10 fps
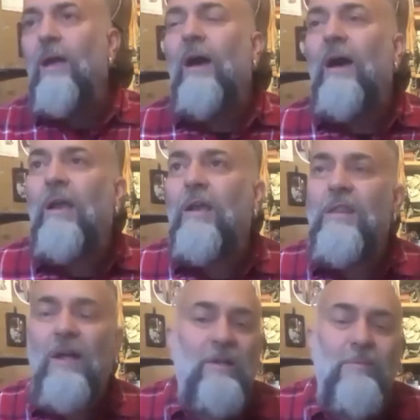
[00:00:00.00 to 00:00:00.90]
And
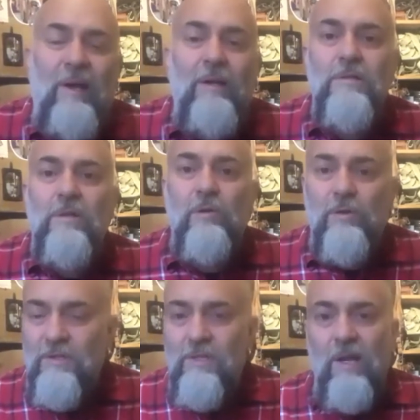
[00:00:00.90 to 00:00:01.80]
that'll depend
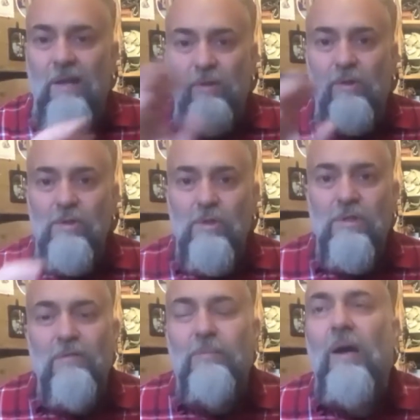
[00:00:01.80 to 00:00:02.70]
according to their level and all this sort of
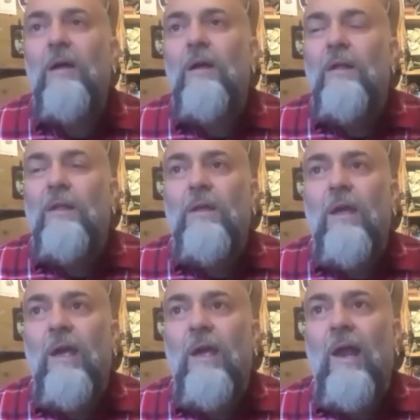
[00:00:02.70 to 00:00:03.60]
stuff. But
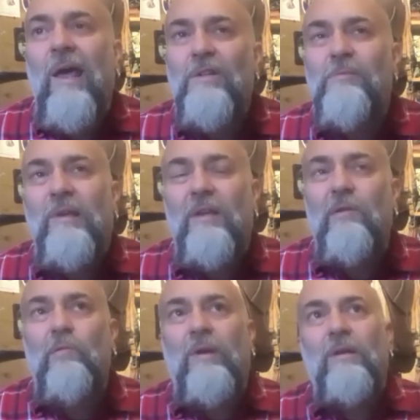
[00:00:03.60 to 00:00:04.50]
it allows me,
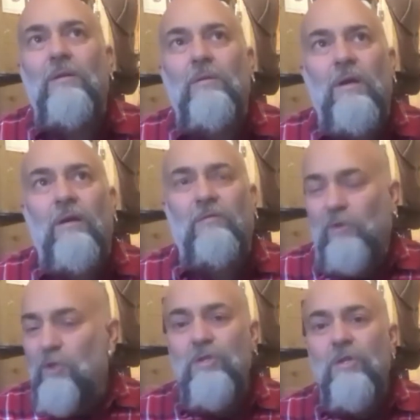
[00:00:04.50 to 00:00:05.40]
when I've got
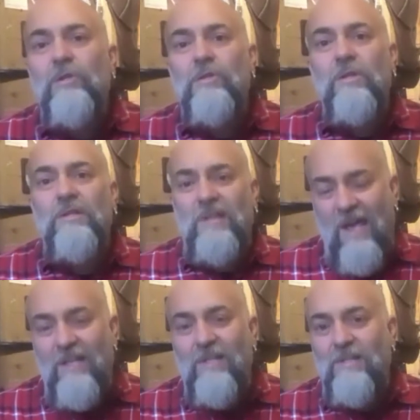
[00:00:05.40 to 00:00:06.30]
new students, to
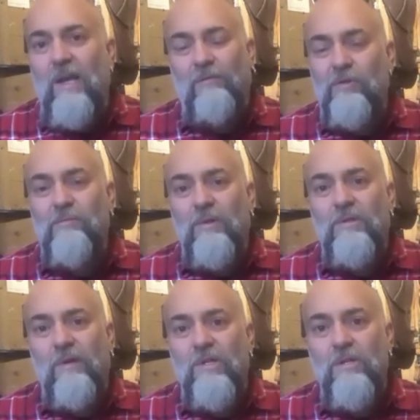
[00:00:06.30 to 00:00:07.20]
test their levels of
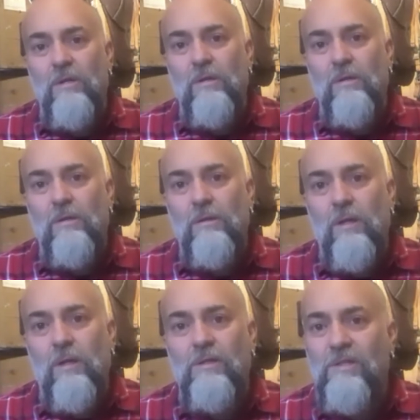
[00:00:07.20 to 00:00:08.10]
motivation
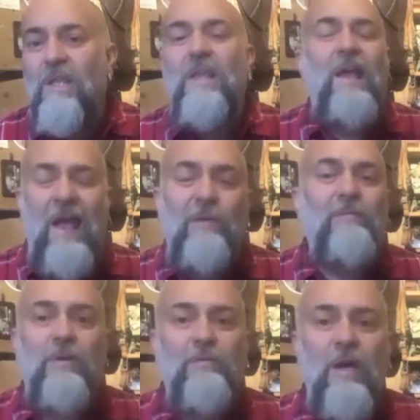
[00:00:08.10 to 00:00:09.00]
and see how
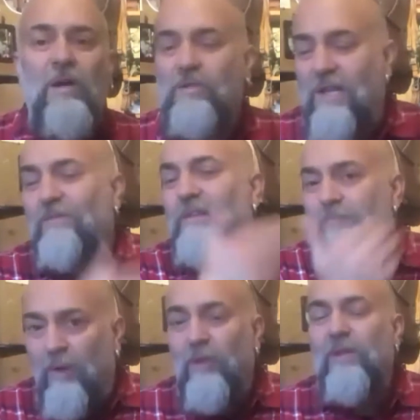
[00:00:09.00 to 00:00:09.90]
involved they are. Because if they
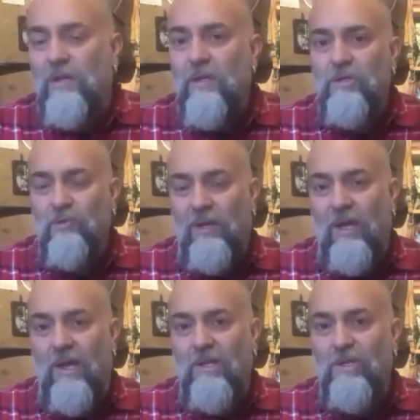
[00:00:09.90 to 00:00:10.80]
bother to
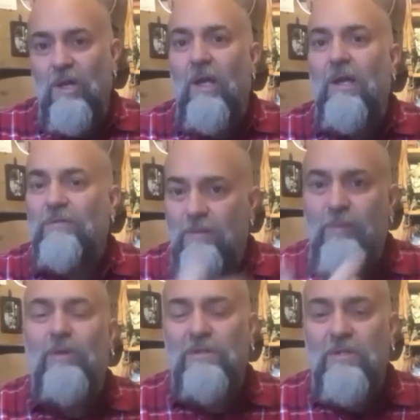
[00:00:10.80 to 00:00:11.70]
engage, if they
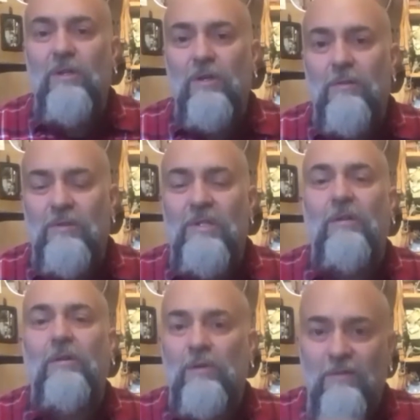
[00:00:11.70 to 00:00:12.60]
bother to look at the
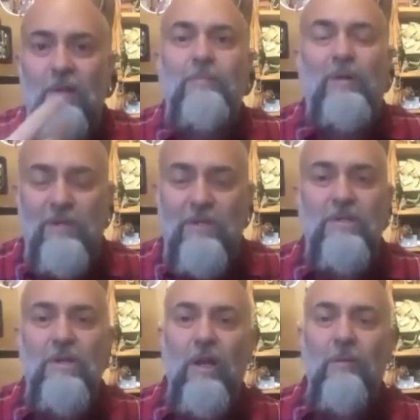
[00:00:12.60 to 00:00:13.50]
material, if they bother
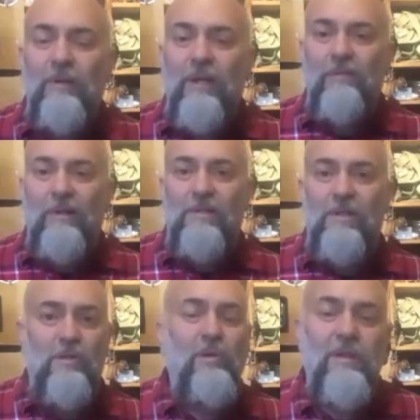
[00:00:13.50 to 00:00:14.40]
to turn up and give
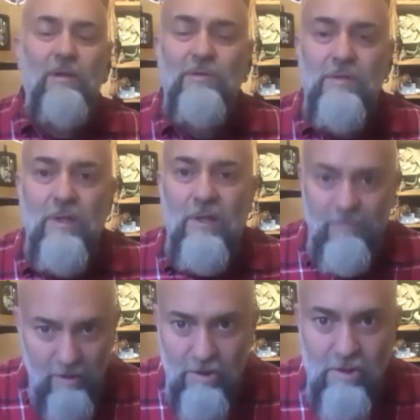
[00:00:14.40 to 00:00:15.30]
answers, all of those give
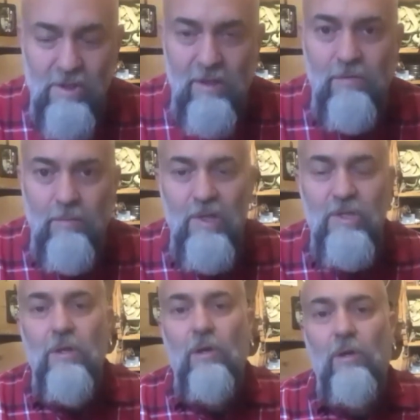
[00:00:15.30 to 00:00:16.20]
us
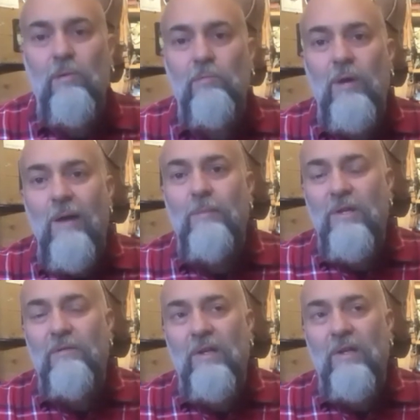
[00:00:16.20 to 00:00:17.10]
information on how
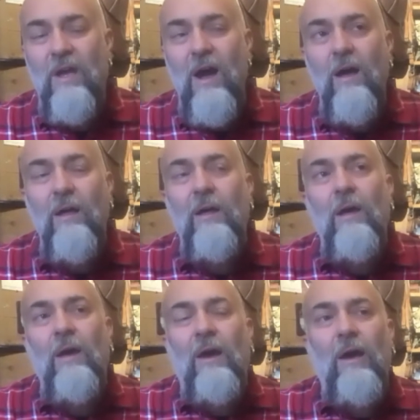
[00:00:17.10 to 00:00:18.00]
motivated they are.
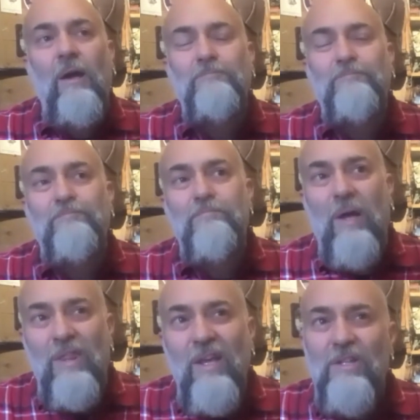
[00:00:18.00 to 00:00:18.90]
But I
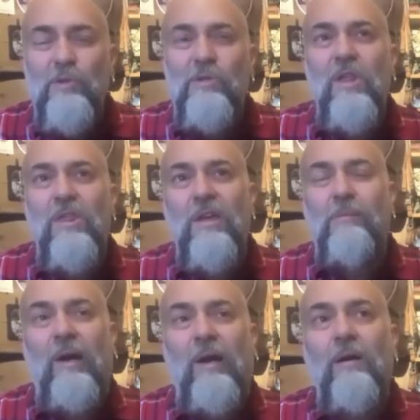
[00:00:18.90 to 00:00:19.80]
think it's also the thing
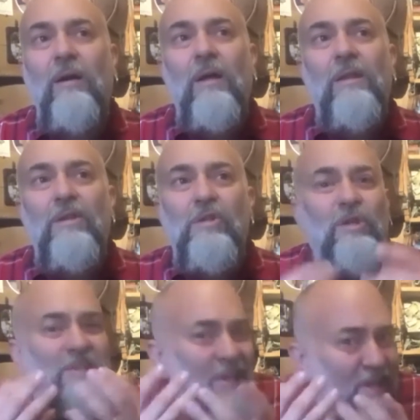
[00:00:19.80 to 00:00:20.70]
about the sort of
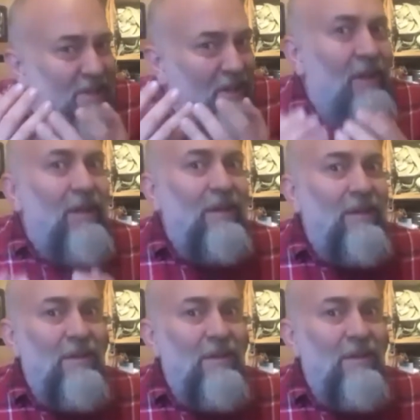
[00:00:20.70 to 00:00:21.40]
teaser, you